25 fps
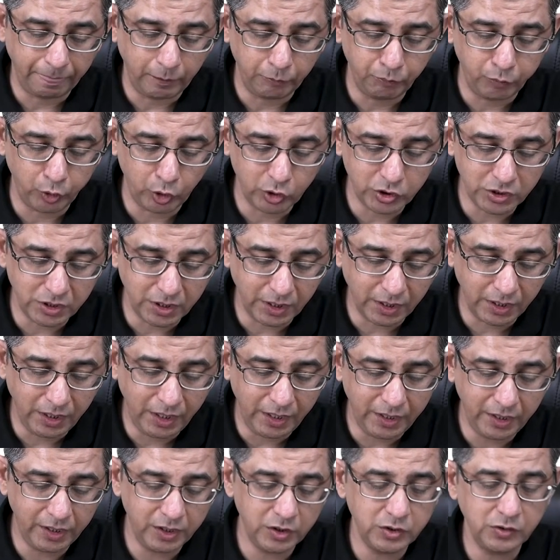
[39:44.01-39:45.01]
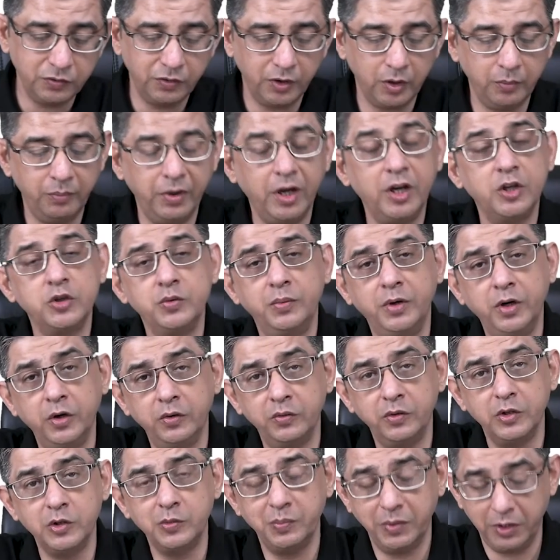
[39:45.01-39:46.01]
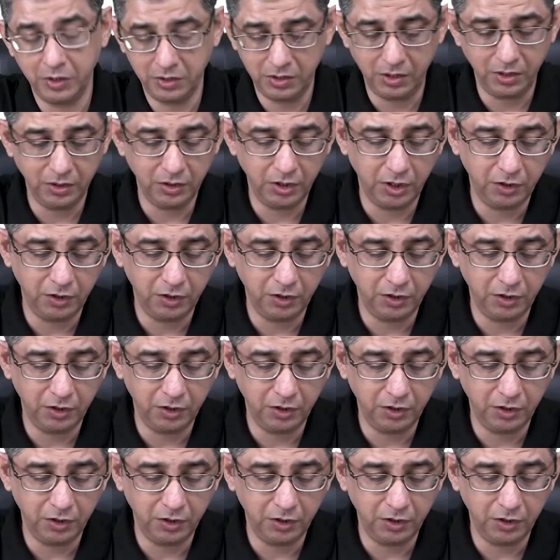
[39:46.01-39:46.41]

prostaglandins for management of this patient?